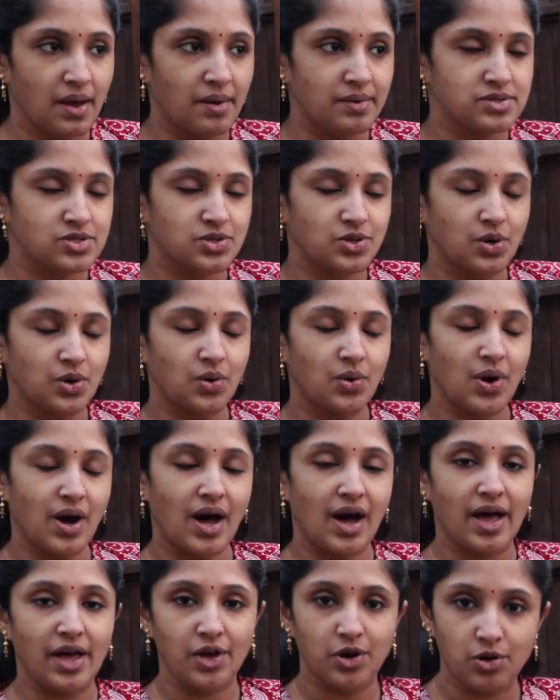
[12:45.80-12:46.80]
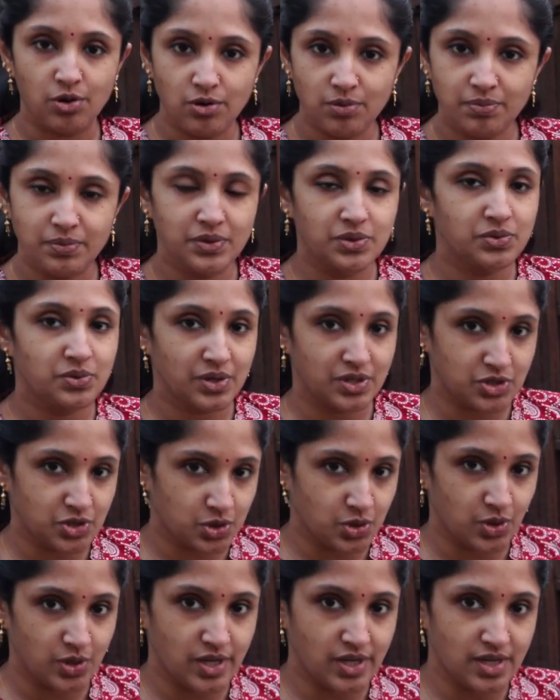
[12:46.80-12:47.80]
So I hope you
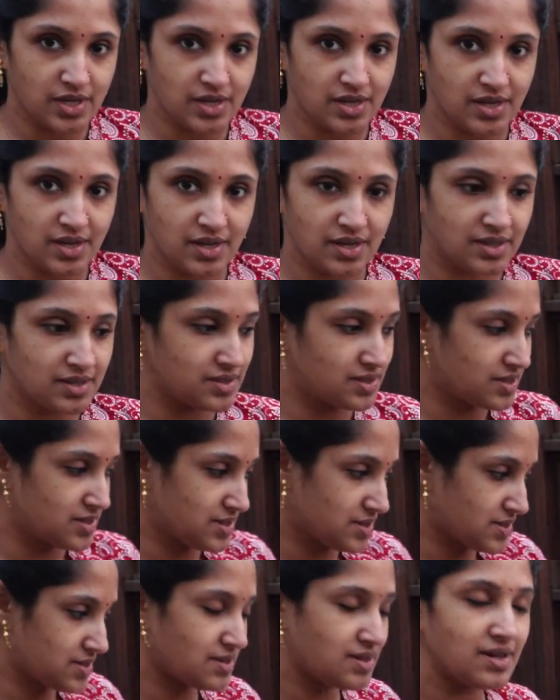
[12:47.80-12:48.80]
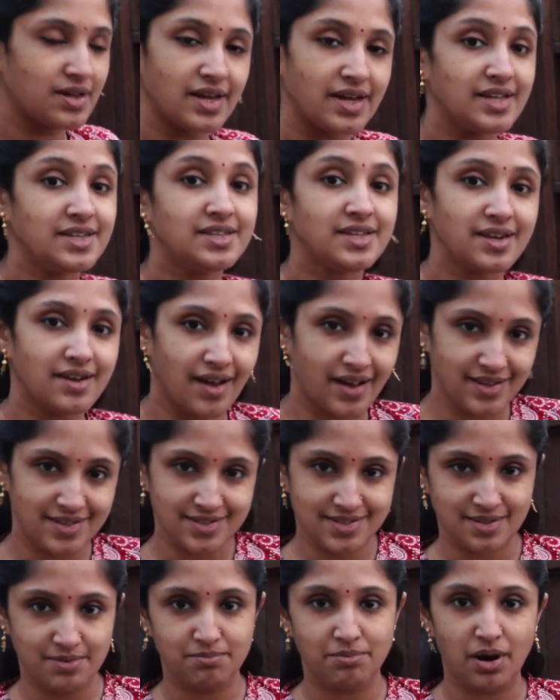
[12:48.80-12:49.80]
enjoyed this
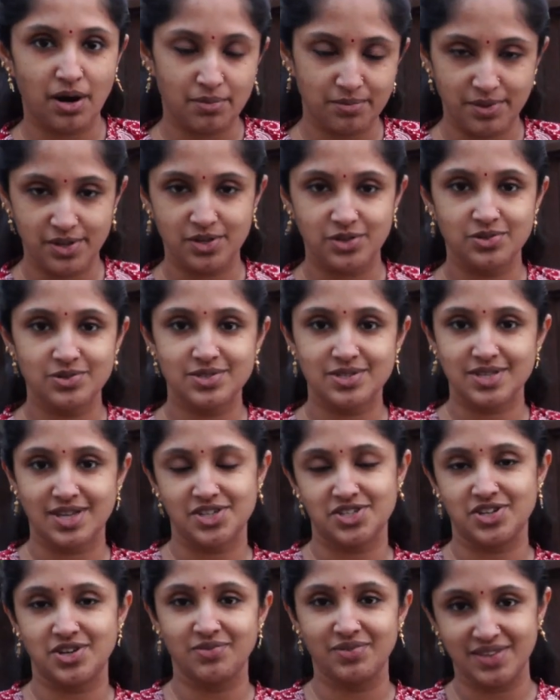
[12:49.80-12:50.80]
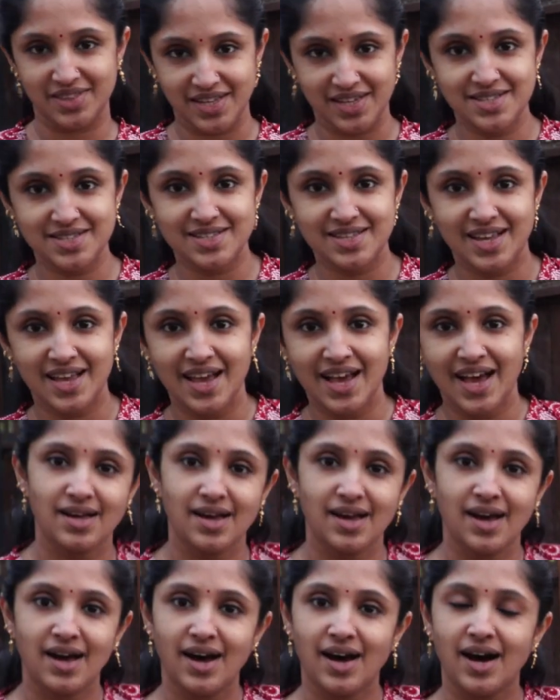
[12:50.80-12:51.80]
Indianized barbecue session with us.
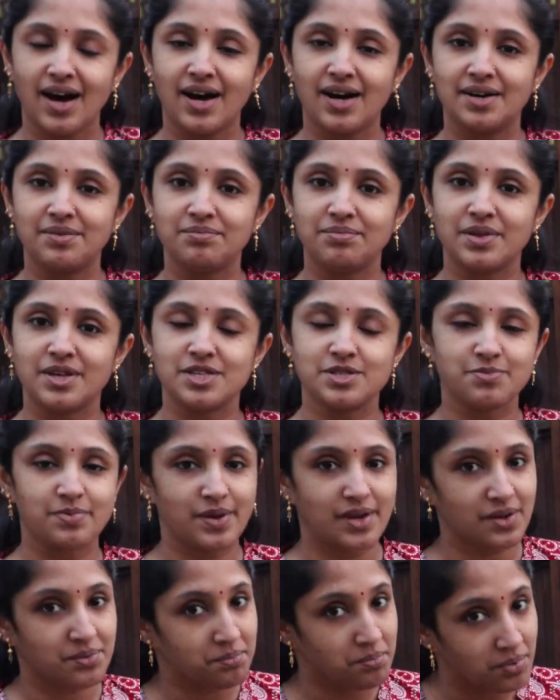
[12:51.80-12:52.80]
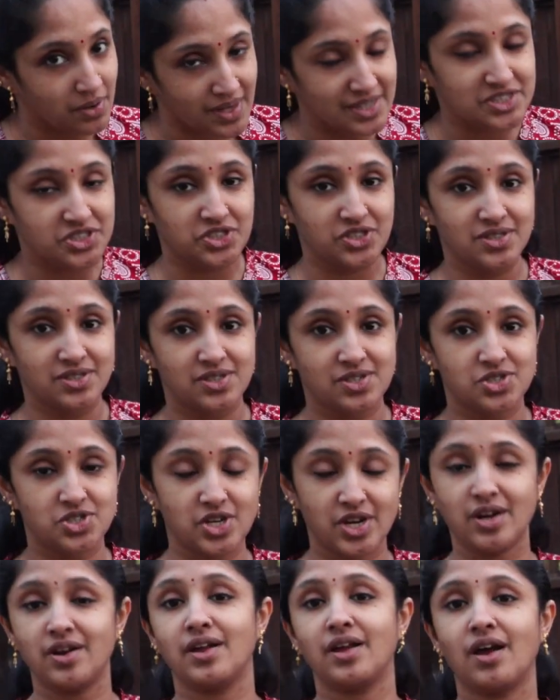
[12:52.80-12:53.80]
It's been a pleasure
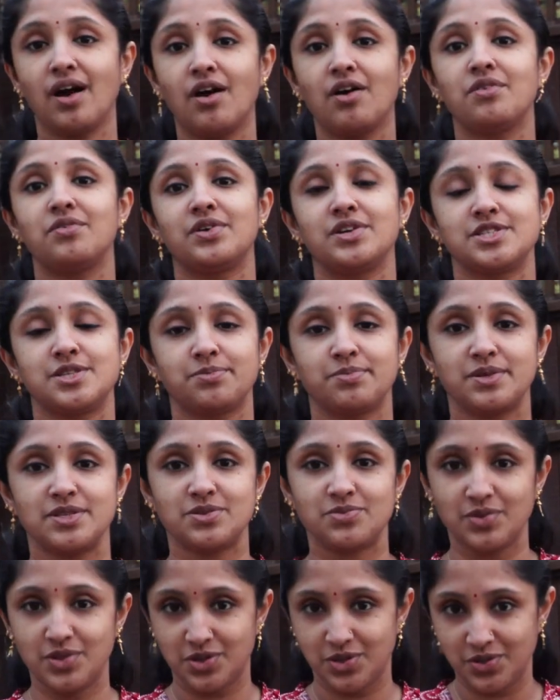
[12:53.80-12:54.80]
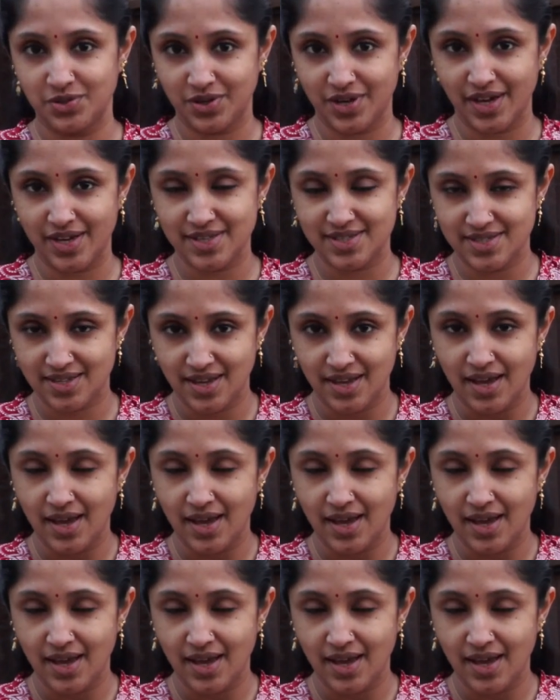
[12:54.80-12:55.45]
sharing our recipes with you guys.